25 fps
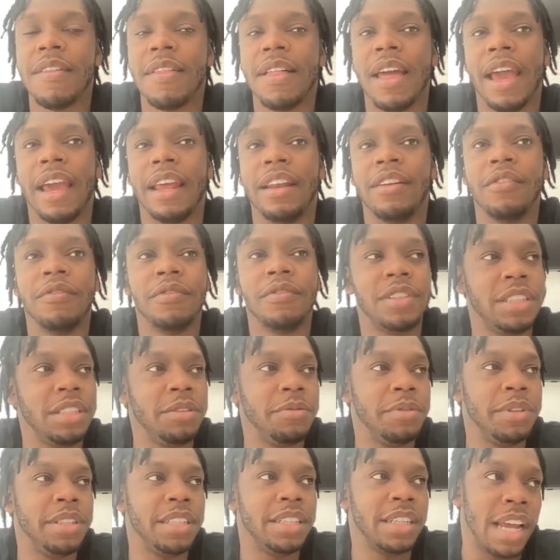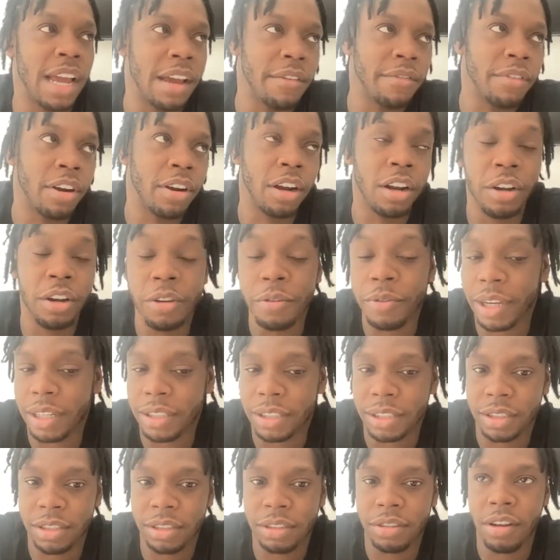And obviously we didn't have a clue where
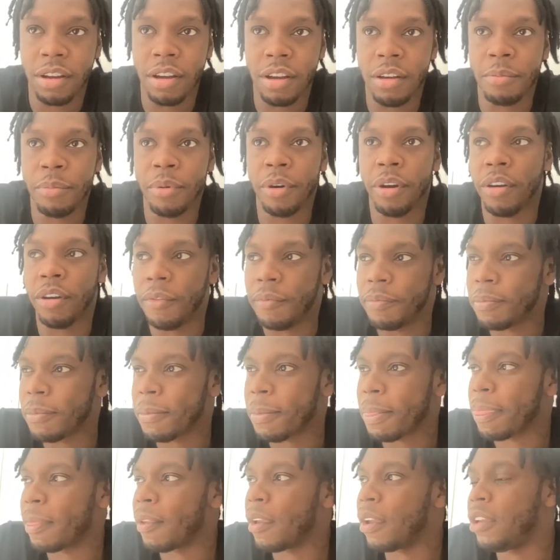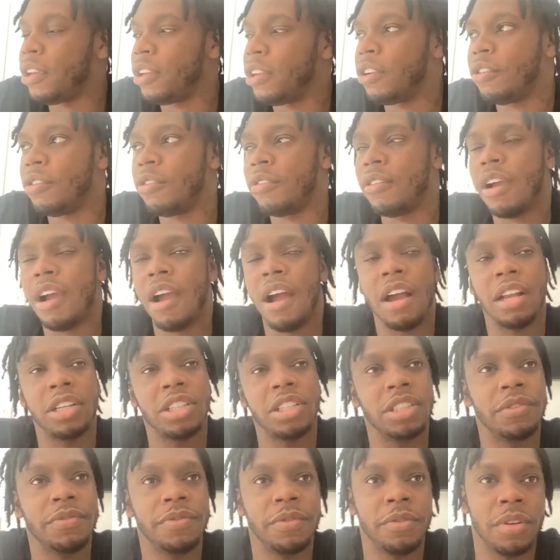to start, but, you know, I
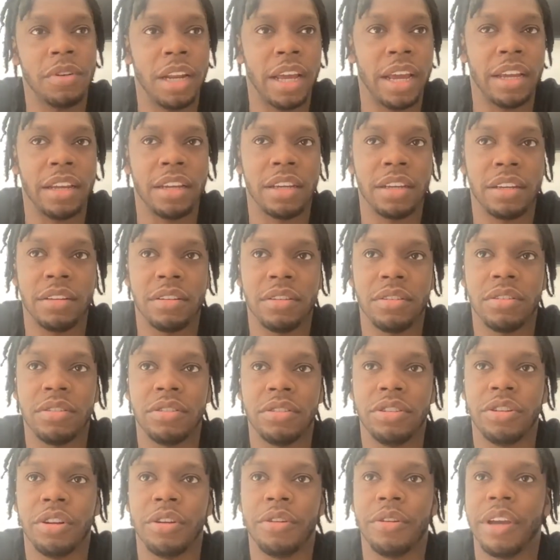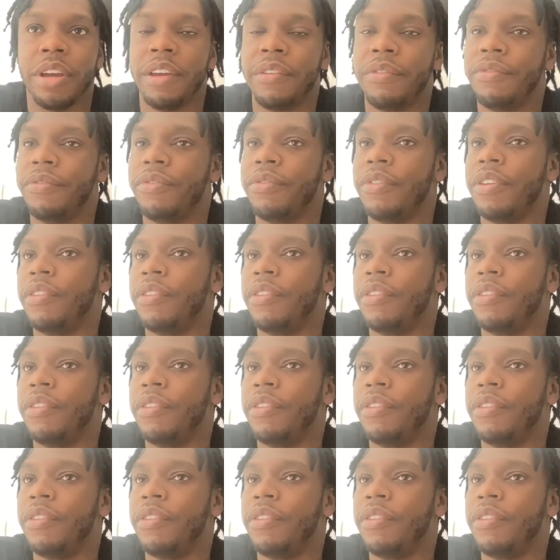just feel like, you know, if